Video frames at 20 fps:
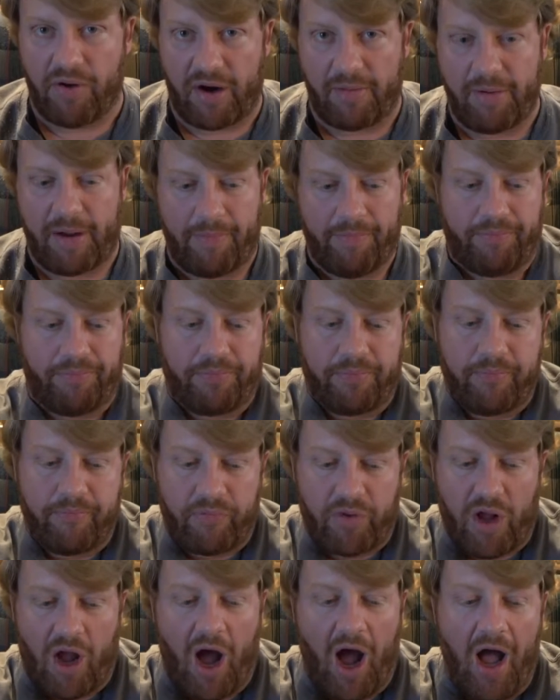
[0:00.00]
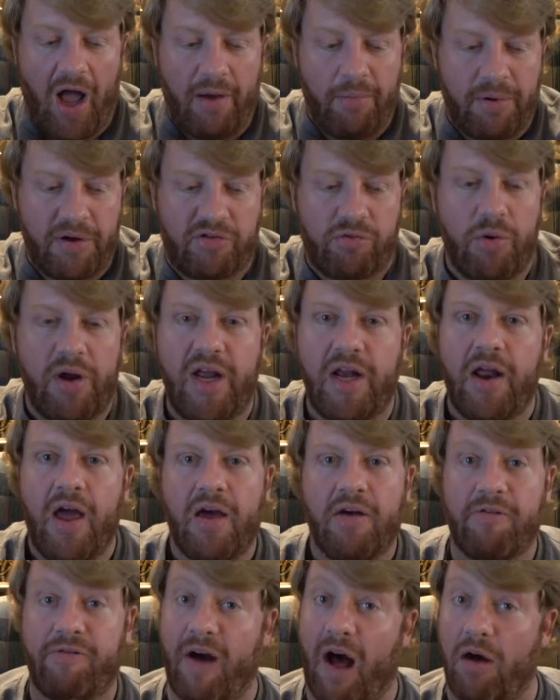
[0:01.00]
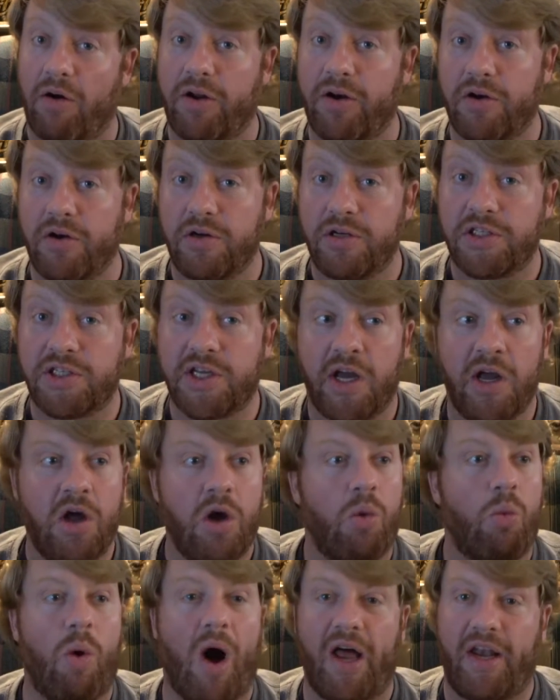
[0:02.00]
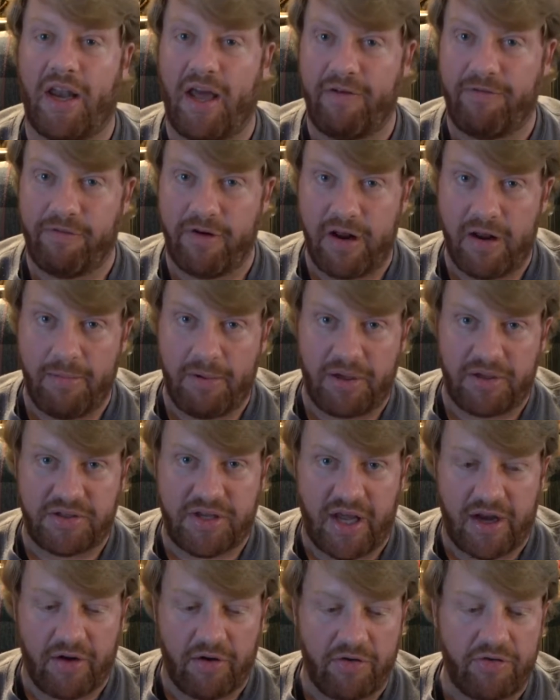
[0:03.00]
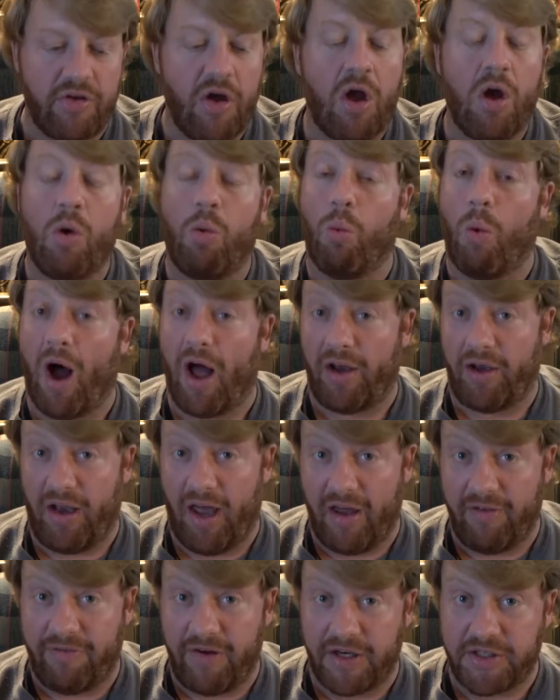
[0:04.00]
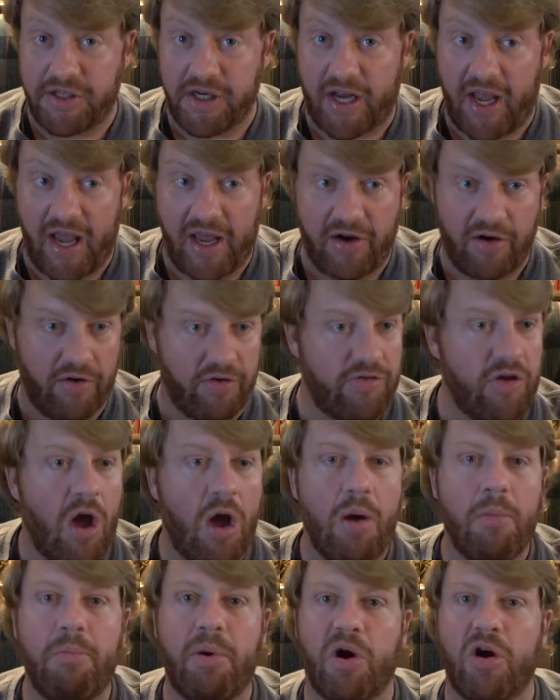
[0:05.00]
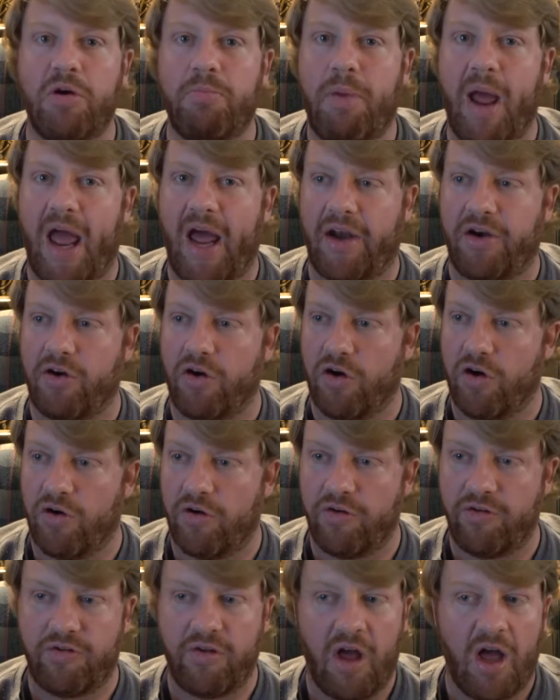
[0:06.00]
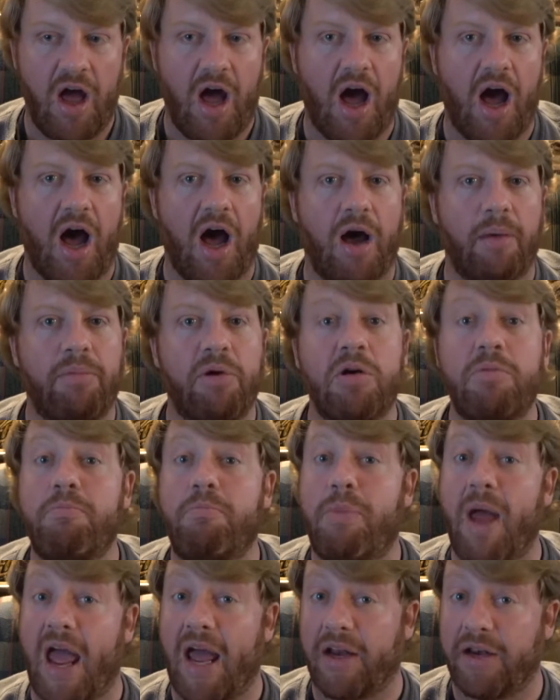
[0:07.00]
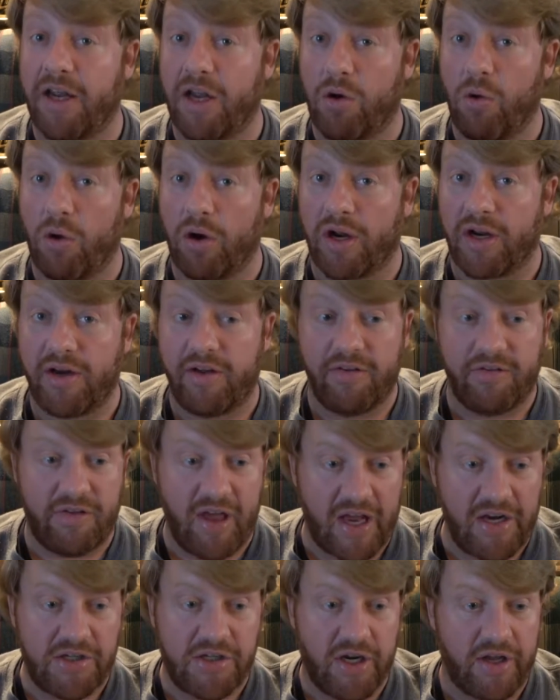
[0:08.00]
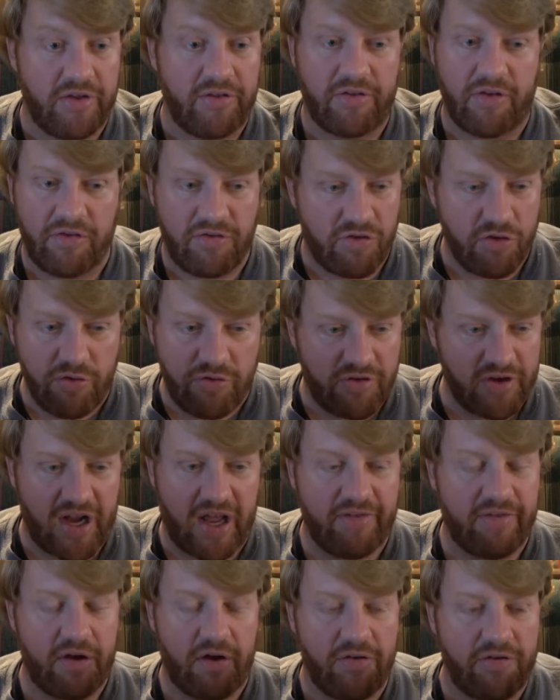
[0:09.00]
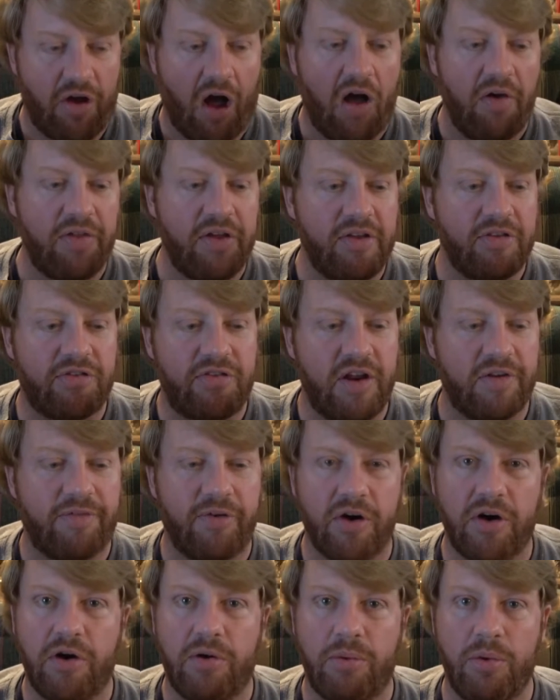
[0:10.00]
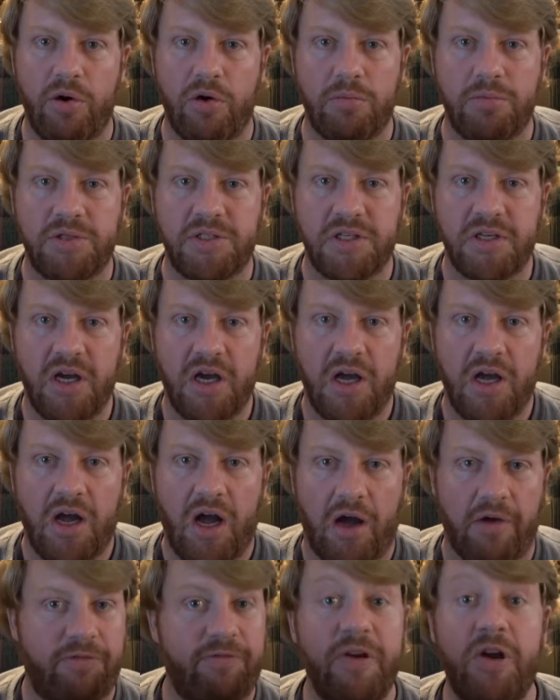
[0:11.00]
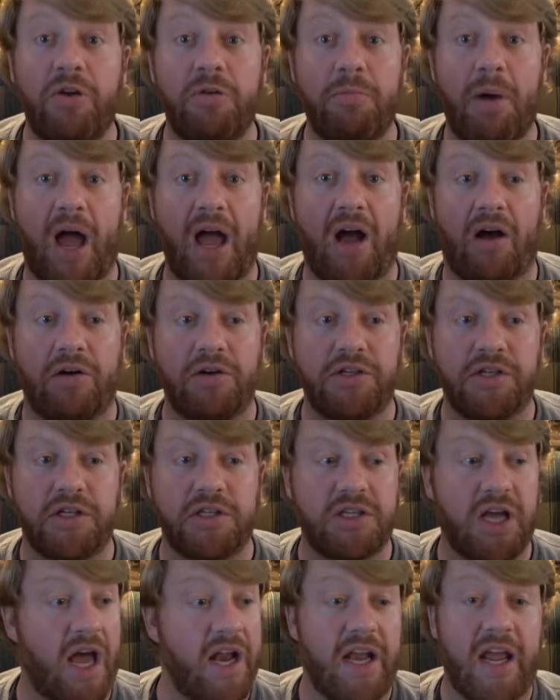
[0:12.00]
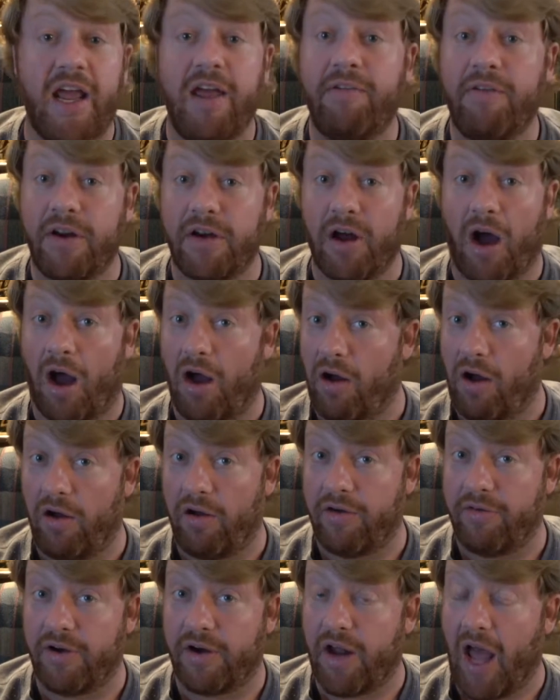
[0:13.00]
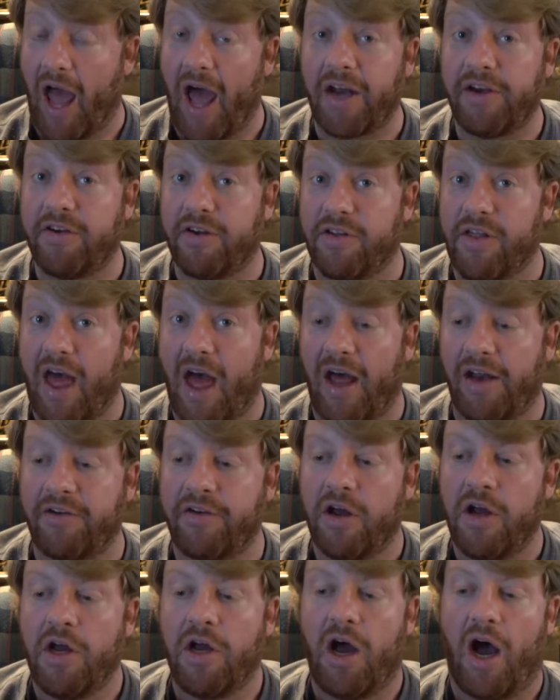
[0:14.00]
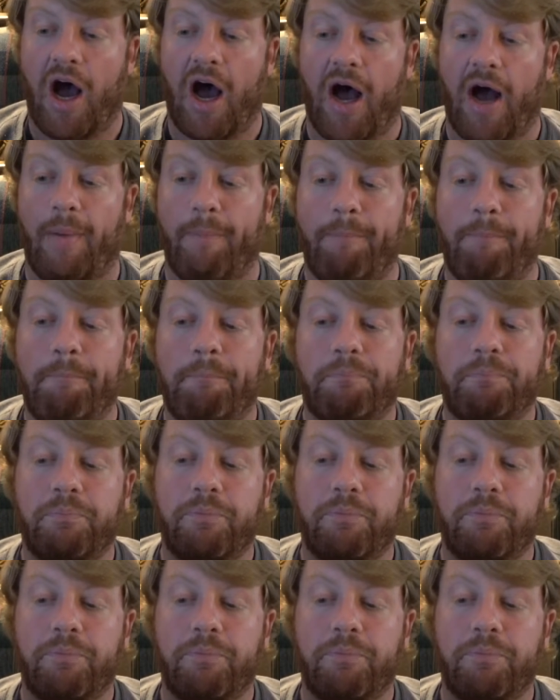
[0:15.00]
what I mean. Between falconers, wildlife rehabilitators, wildlife educators, bird banders, uh, bird banding organizations, and zoos and aviaries, all these different groups of field biologists, and even I'll even add to that um,